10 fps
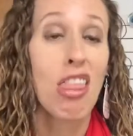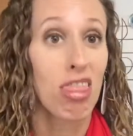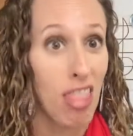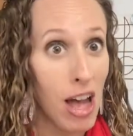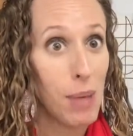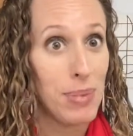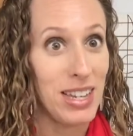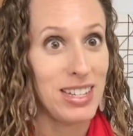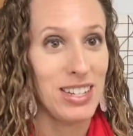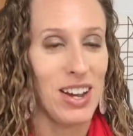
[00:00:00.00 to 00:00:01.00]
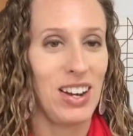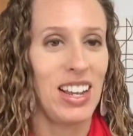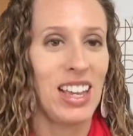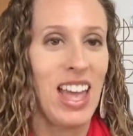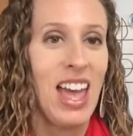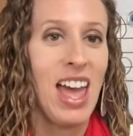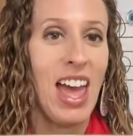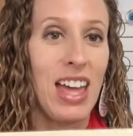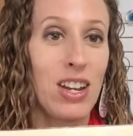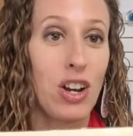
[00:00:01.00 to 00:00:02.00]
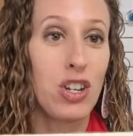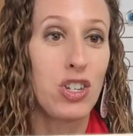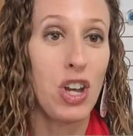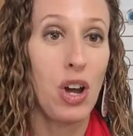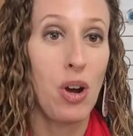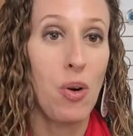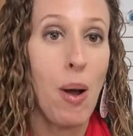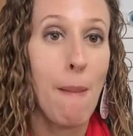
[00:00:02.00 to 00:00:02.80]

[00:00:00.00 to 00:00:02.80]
la pentatonic, and our do